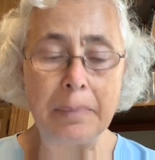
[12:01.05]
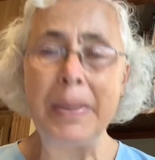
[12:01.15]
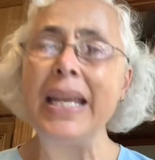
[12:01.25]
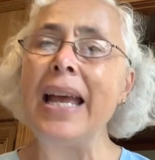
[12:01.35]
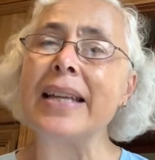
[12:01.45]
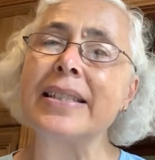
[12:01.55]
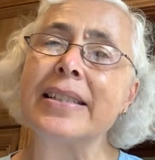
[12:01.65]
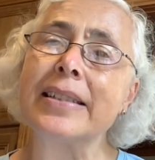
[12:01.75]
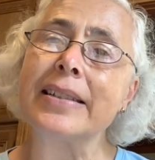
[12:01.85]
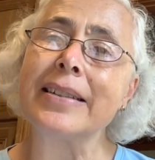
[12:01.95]

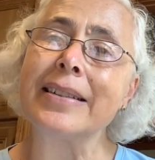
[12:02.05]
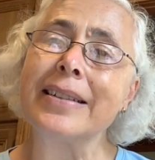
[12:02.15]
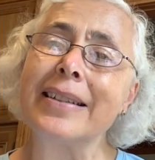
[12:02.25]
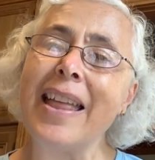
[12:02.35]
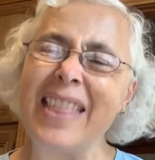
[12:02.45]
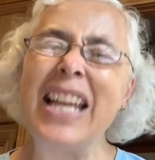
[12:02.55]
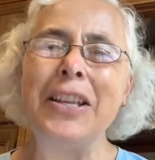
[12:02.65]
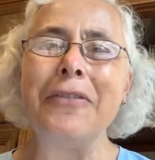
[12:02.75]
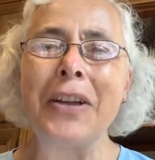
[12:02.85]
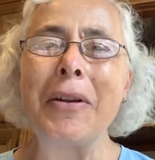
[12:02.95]
P.S. Thank
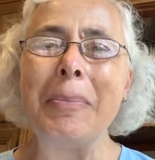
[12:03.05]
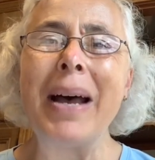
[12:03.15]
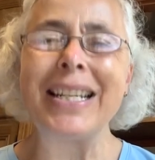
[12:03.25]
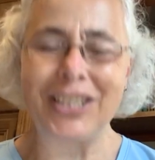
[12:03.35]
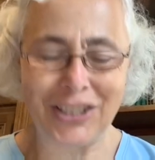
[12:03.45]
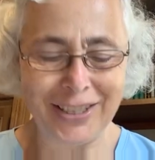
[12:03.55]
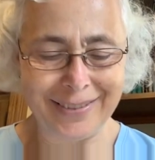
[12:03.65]
you very much.